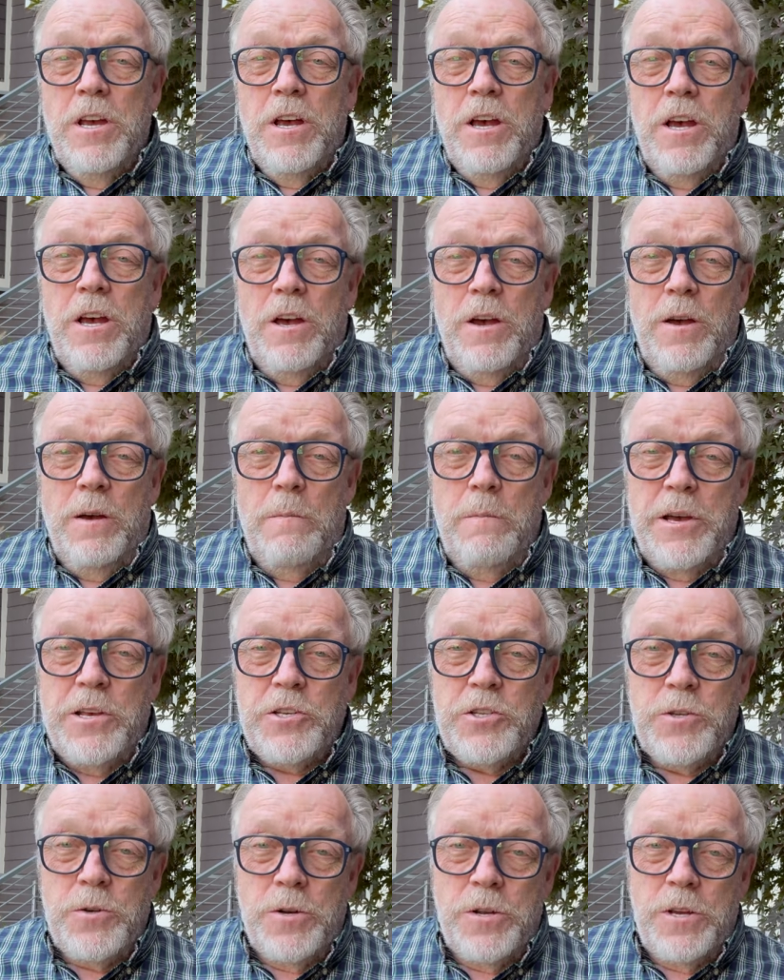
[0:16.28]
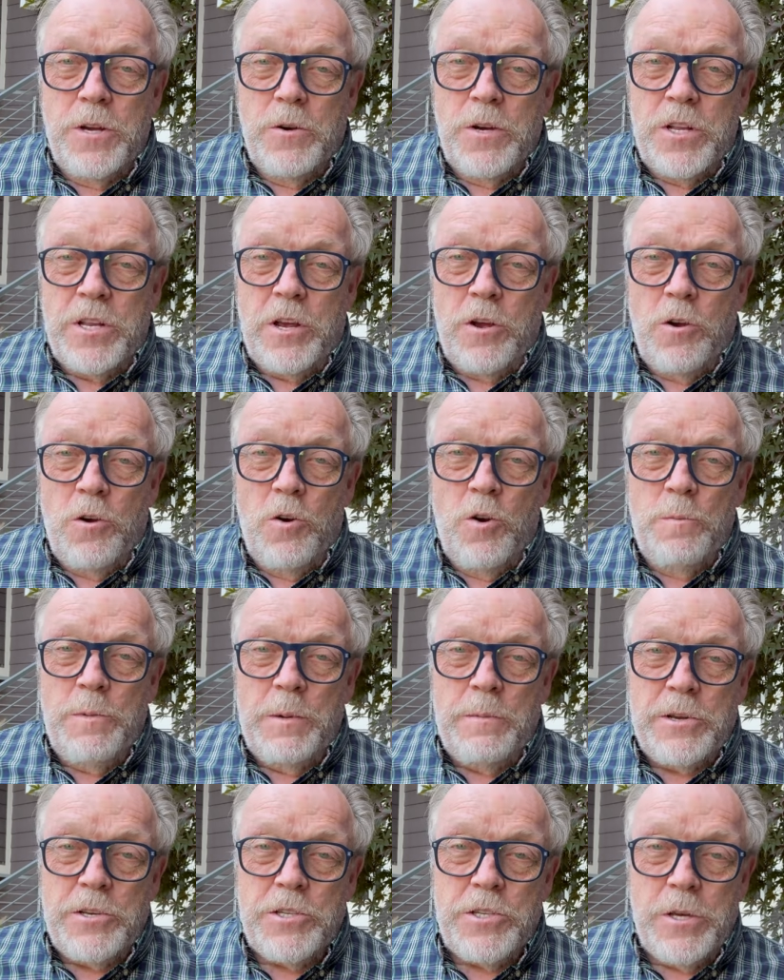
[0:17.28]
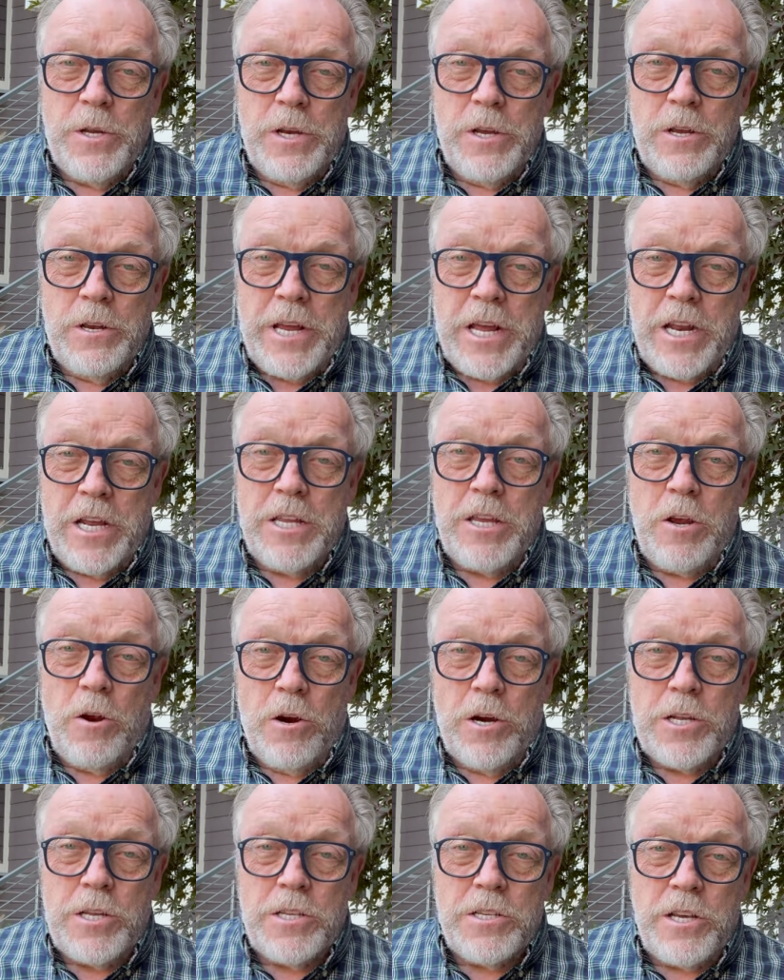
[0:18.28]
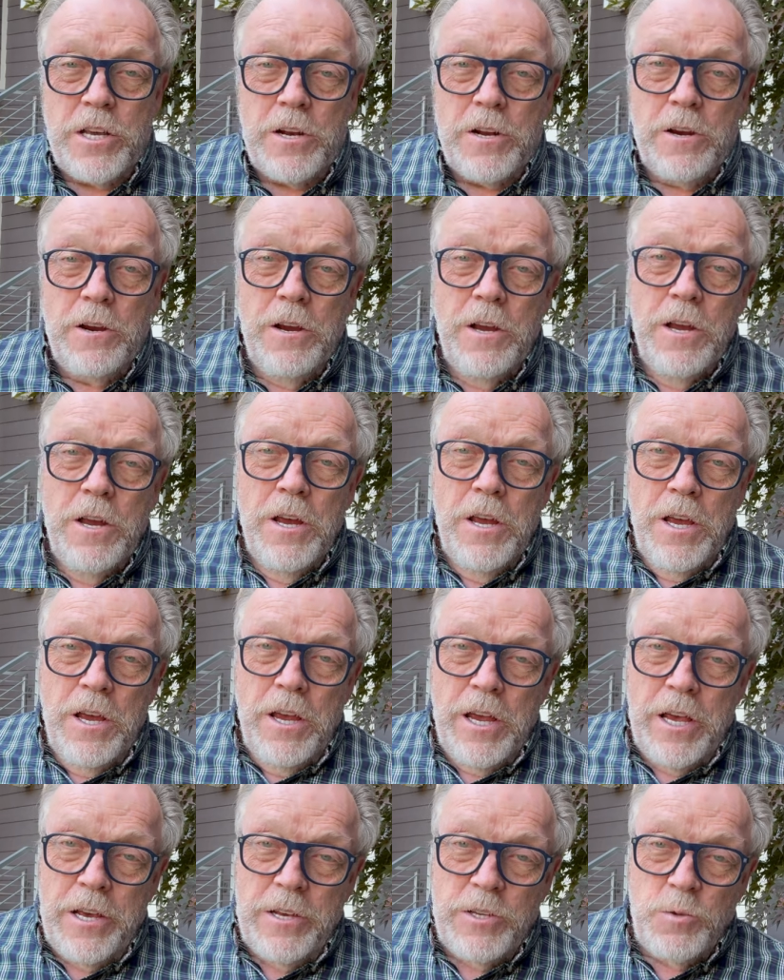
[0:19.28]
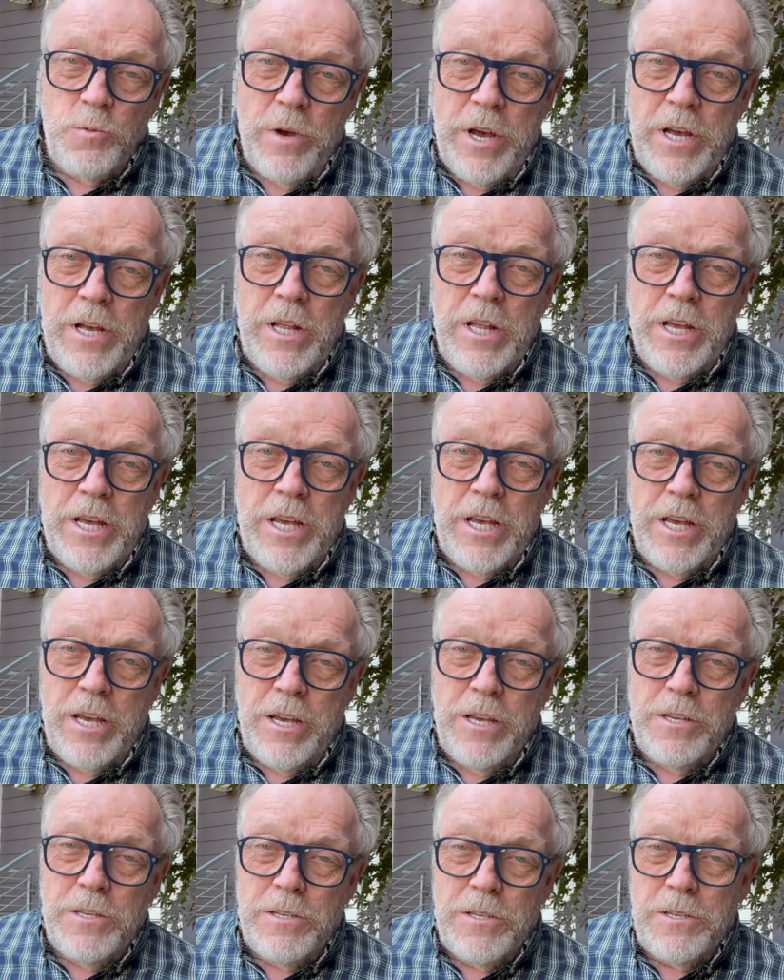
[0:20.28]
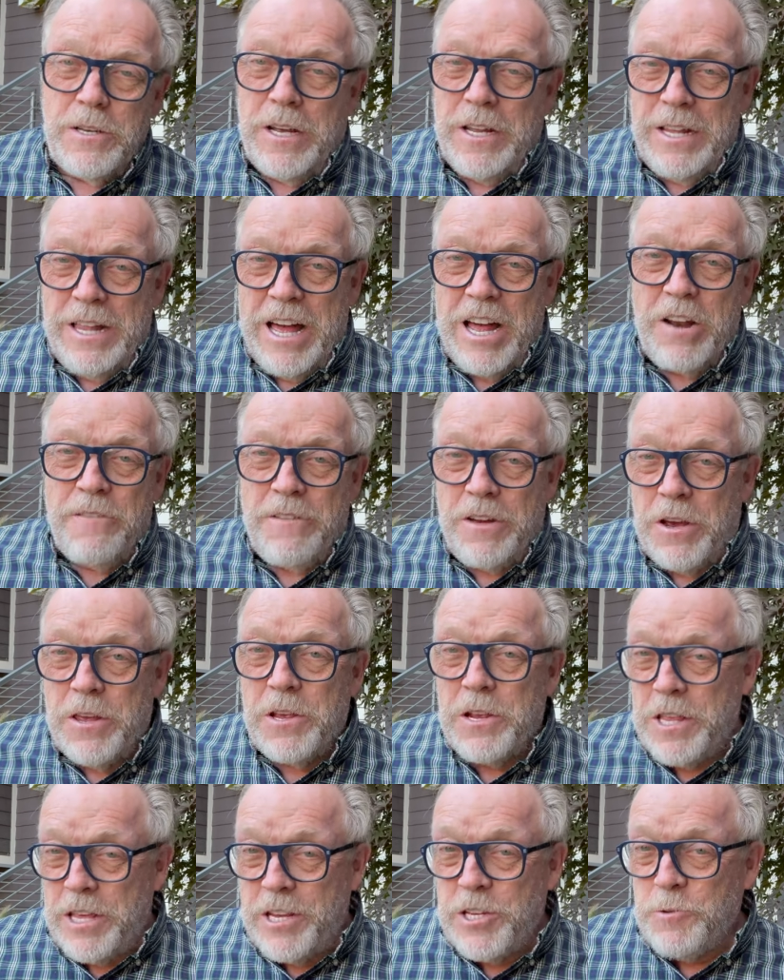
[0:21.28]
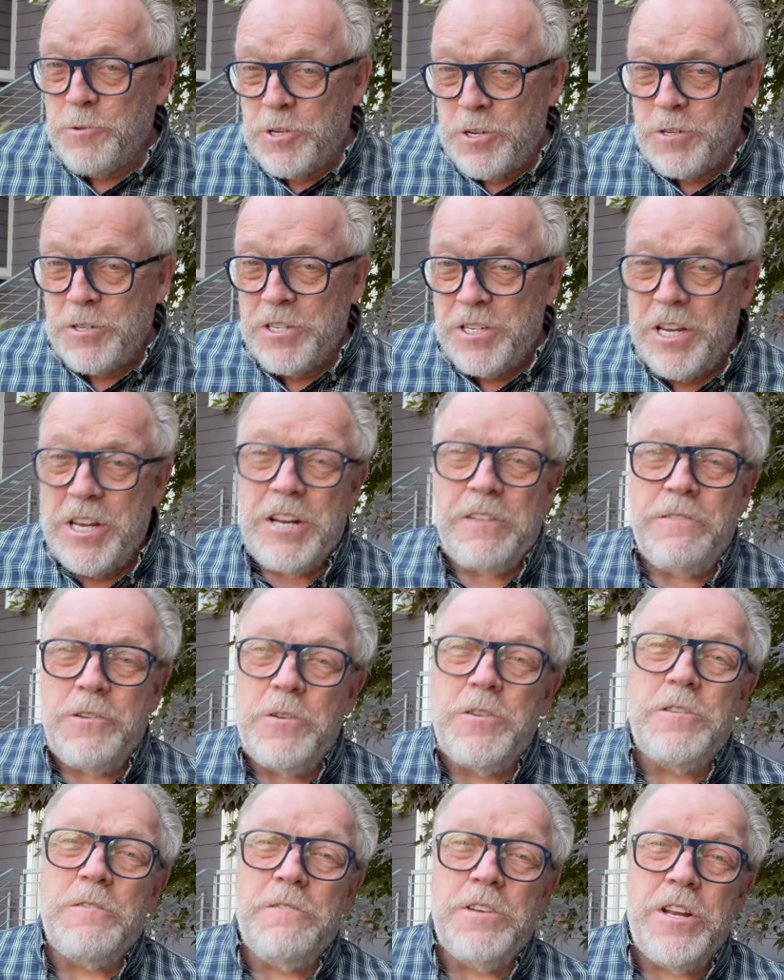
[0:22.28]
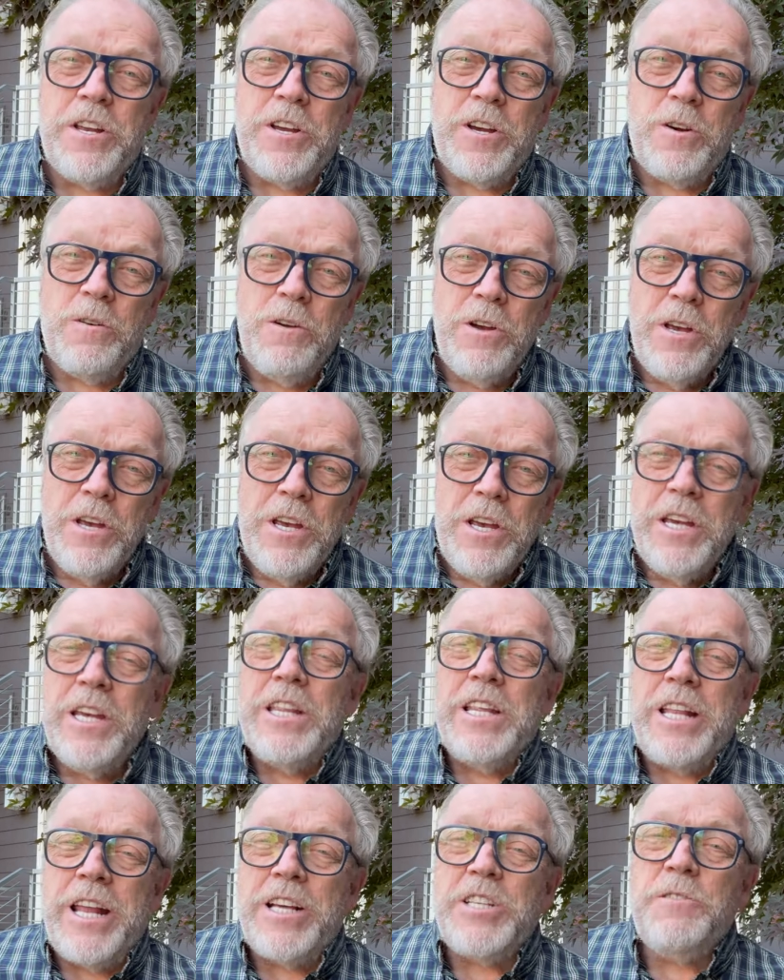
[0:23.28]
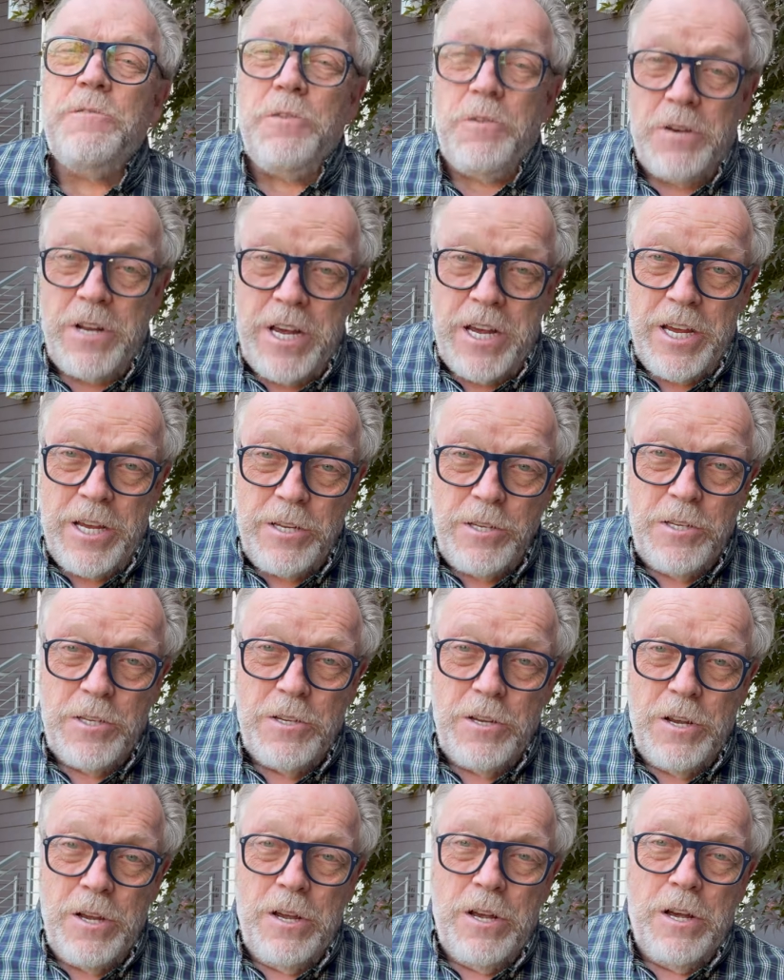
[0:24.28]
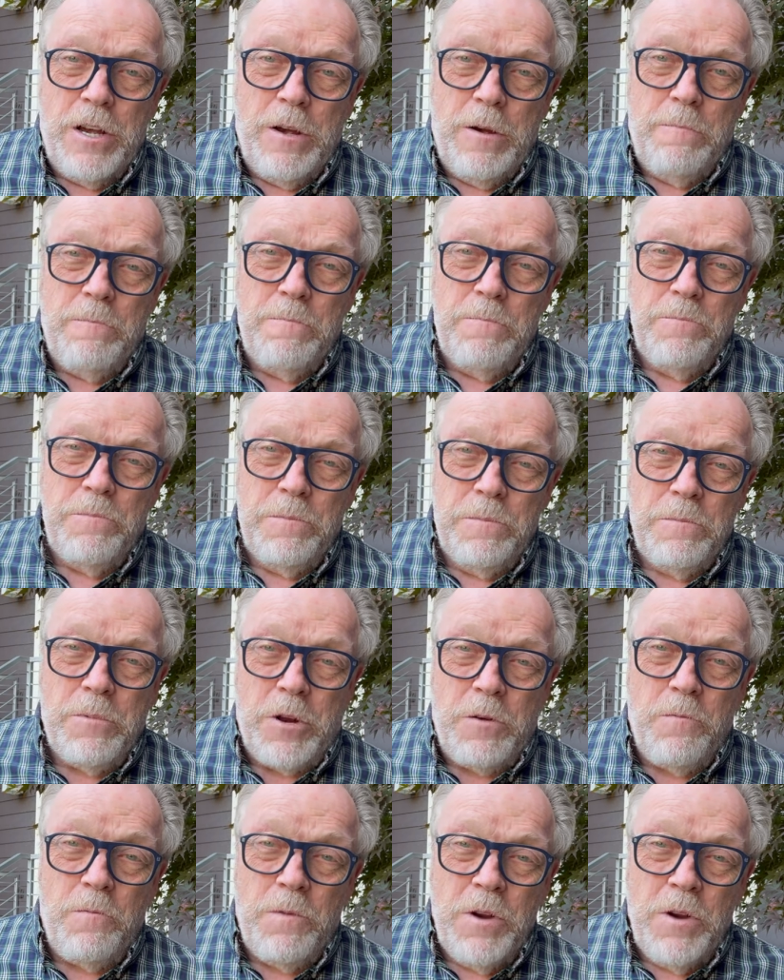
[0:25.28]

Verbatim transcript: uh, my studio in the home and my studio down at the Arts Center, as well as a lot of other things which you'll see in a future video in the next few days. Um, but